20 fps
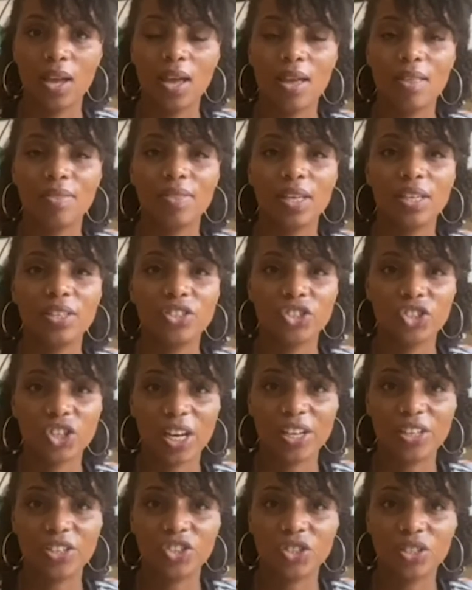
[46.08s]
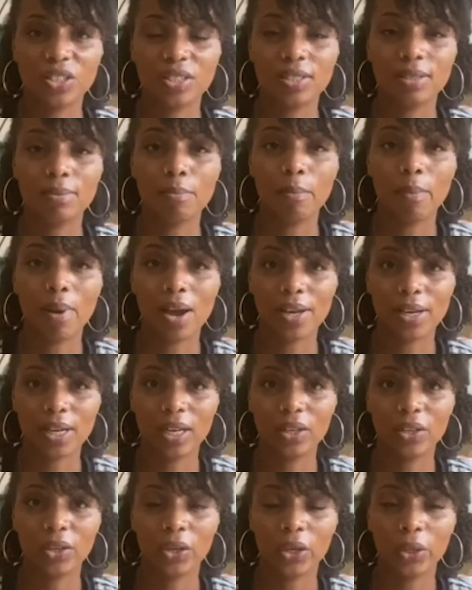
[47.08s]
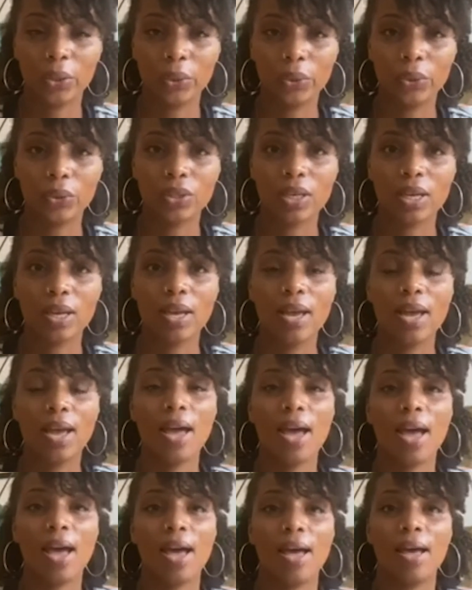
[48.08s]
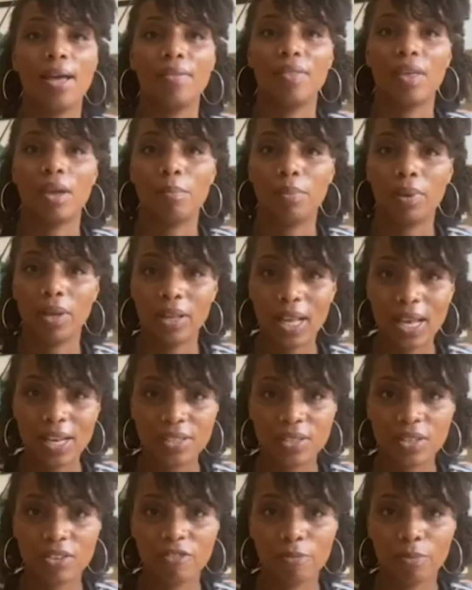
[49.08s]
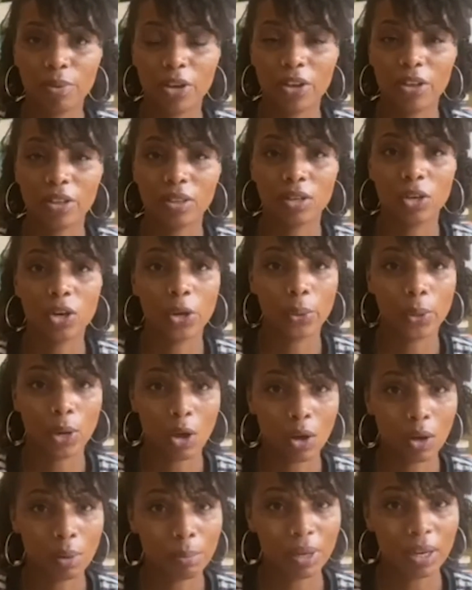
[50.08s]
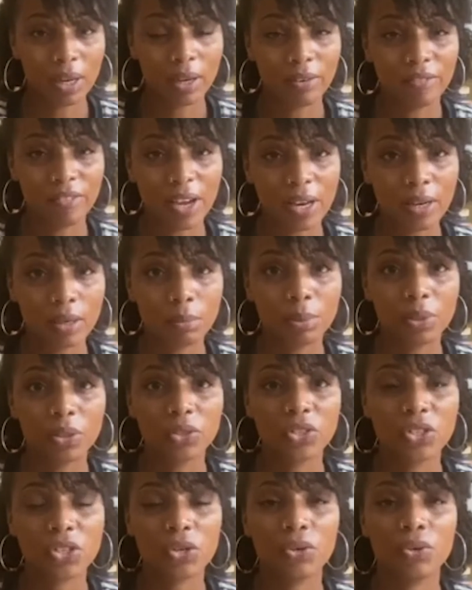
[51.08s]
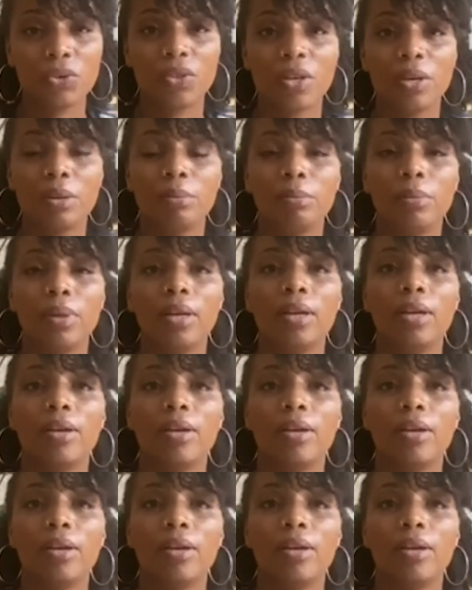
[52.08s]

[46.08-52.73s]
These changes might include their place of birth no longer being available to them,